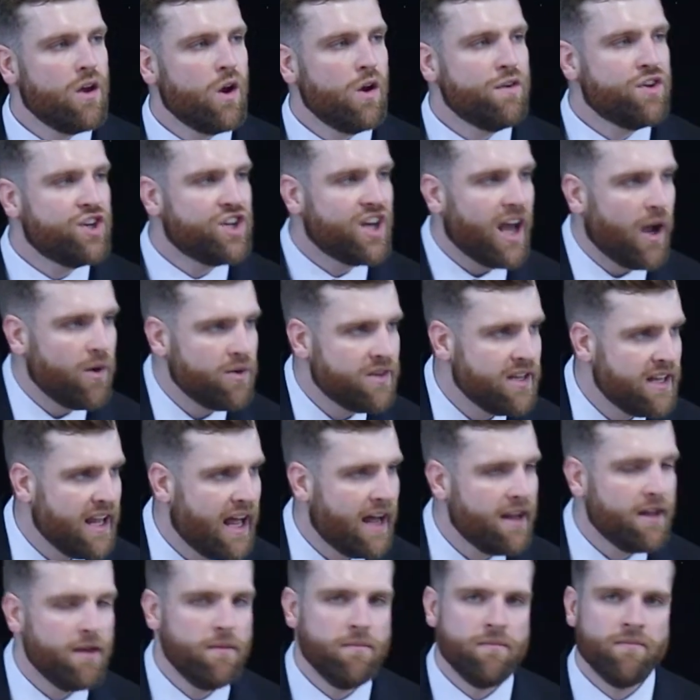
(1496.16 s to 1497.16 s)
of shouting
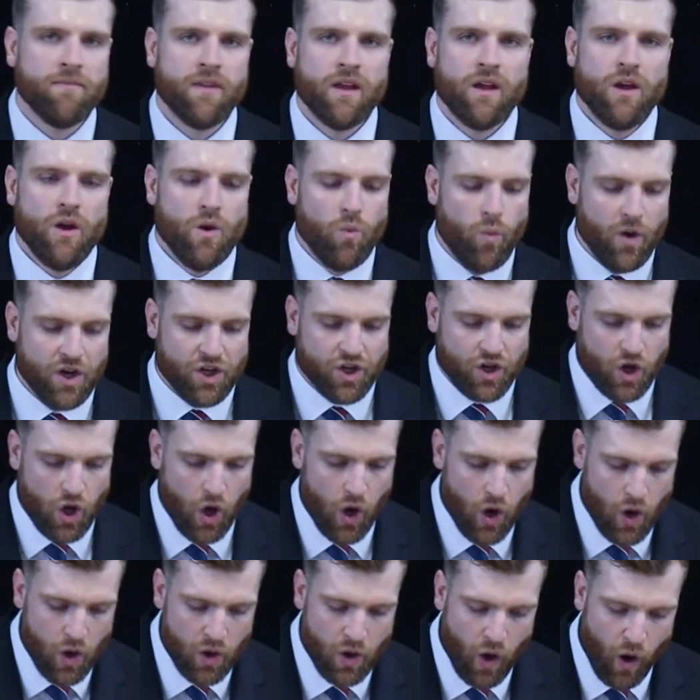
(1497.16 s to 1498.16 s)
at him, which
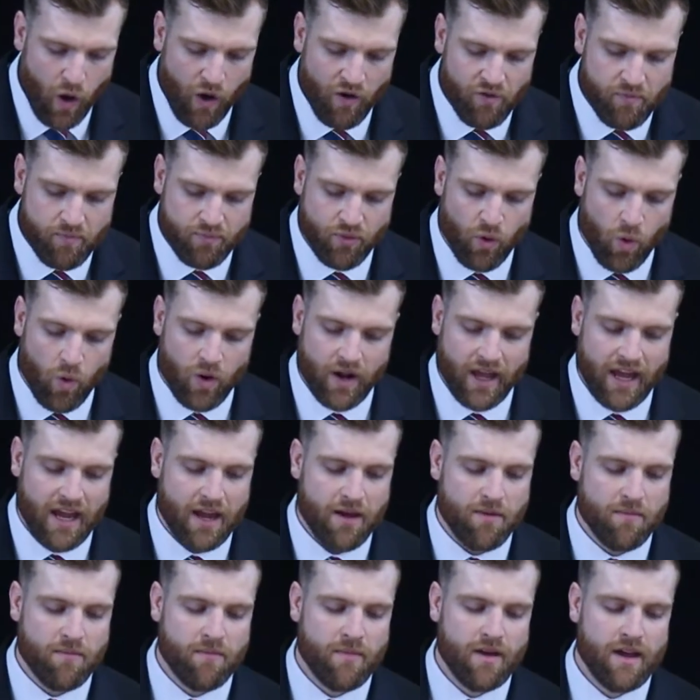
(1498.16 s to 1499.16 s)
could have brought
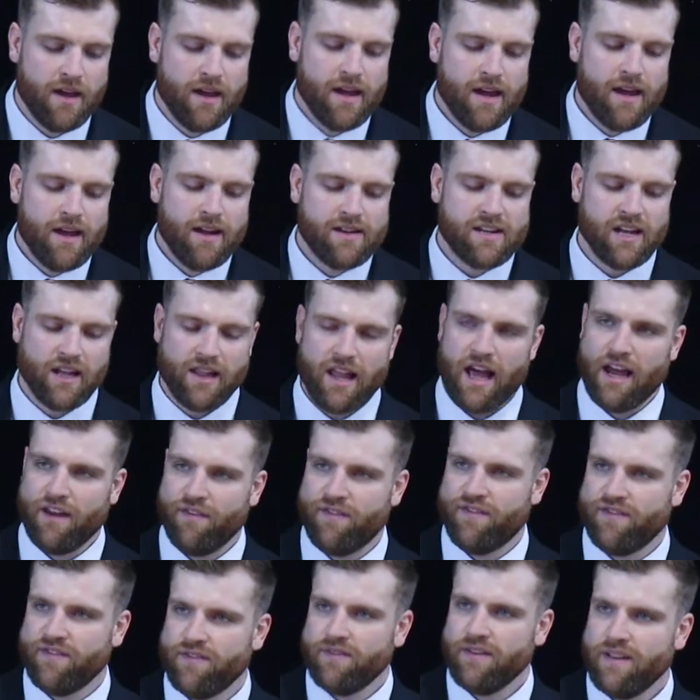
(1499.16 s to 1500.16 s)
him to
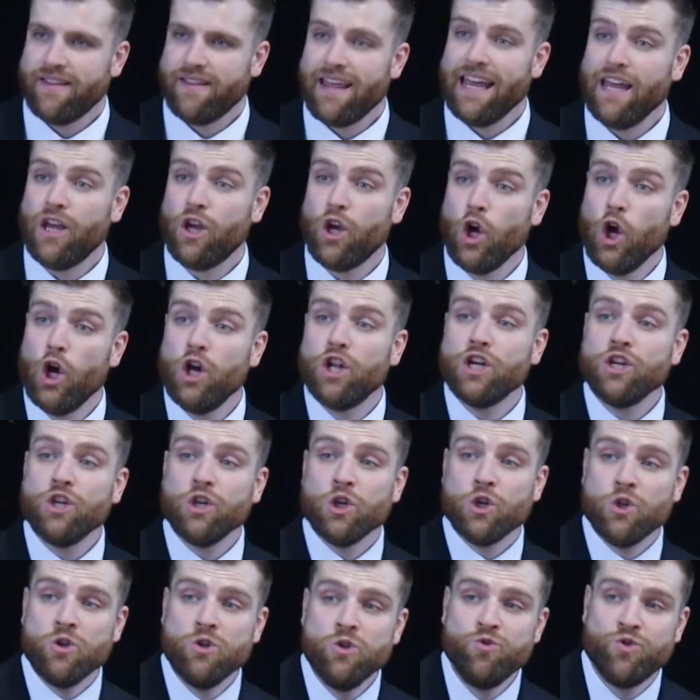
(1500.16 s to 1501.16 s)
life. They
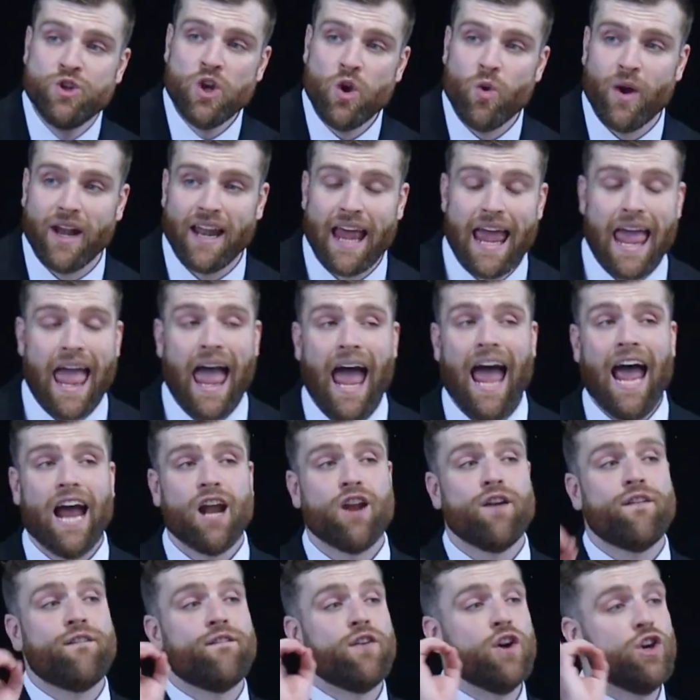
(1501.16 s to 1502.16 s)
couldn't do it.
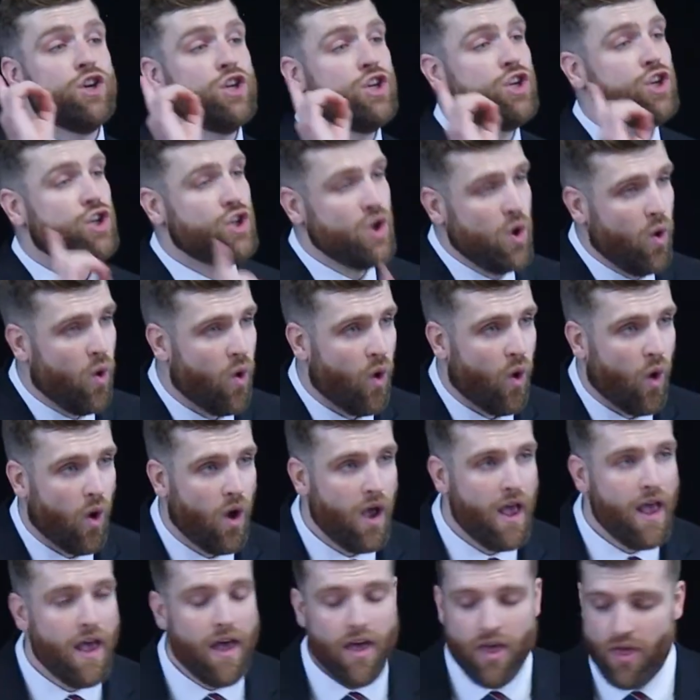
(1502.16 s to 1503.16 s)
And for
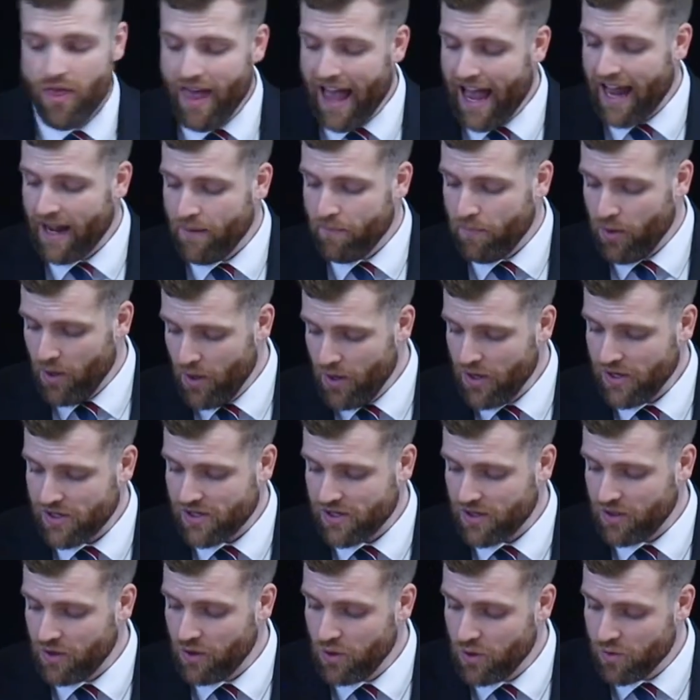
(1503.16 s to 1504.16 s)
sure, that
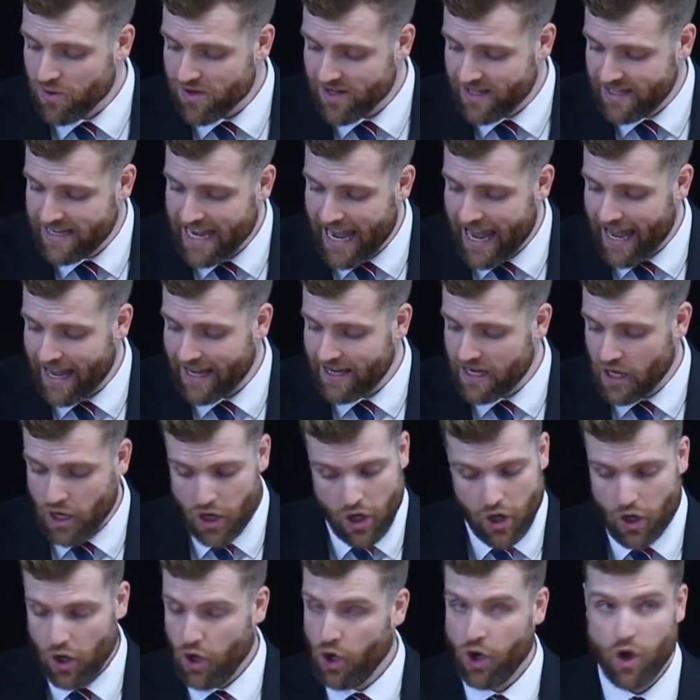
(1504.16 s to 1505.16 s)
person who was dead
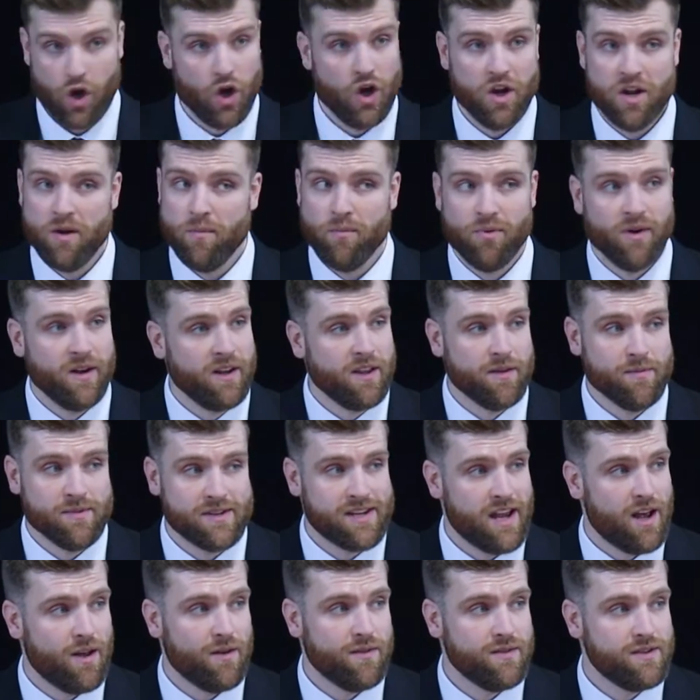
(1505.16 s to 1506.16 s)
couldn't bring
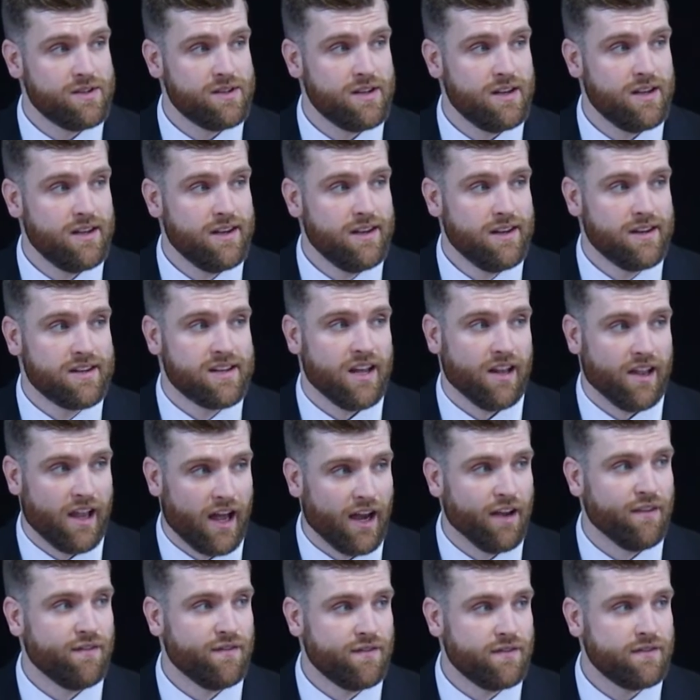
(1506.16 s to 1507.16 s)
themselves to
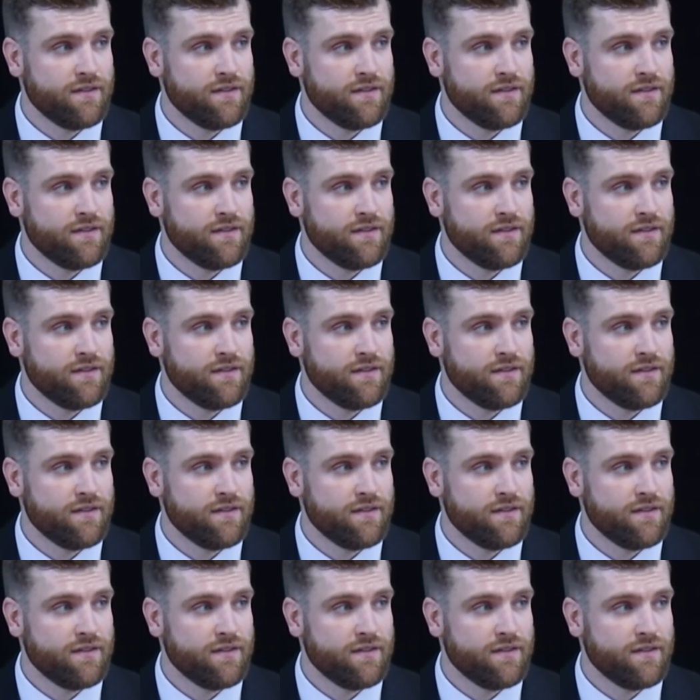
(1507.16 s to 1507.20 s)
life.